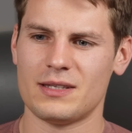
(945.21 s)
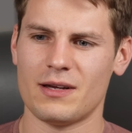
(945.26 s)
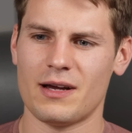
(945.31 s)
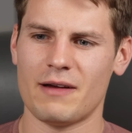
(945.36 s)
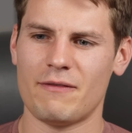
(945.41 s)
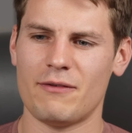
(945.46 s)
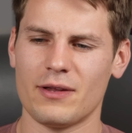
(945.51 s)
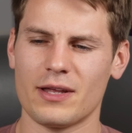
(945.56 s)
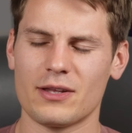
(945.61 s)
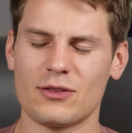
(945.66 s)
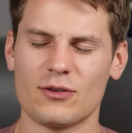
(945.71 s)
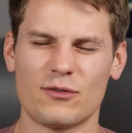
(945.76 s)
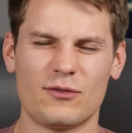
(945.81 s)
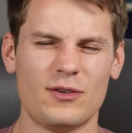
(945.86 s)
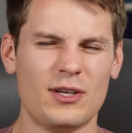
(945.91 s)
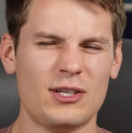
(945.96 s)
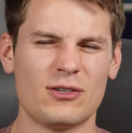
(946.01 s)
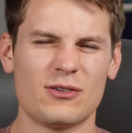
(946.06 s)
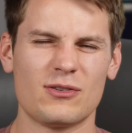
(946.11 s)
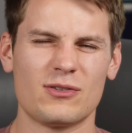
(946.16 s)
I feel like their
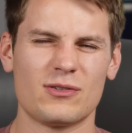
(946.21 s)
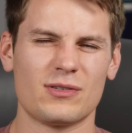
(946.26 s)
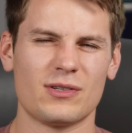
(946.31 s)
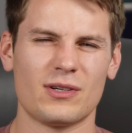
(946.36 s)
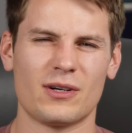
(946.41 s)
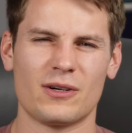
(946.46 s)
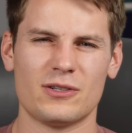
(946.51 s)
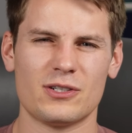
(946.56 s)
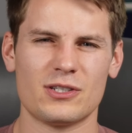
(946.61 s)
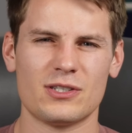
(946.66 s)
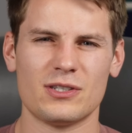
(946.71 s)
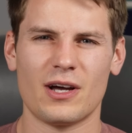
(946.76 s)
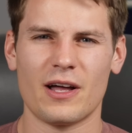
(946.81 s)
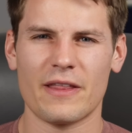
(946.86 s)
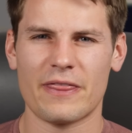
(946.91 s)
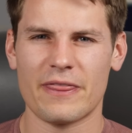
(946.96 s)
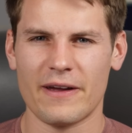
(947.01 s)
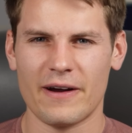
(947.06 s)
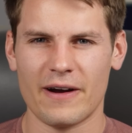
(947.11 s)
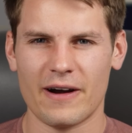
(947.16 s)
features are just
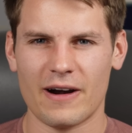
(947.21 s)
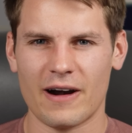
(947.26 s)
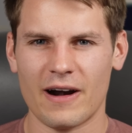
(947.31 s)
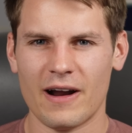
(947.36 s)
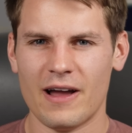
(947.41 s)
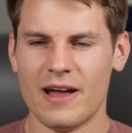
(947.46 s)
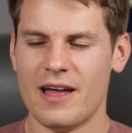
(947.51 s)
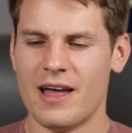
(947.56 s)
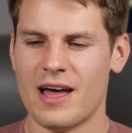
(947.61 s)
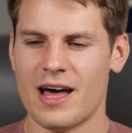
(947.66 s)
not there.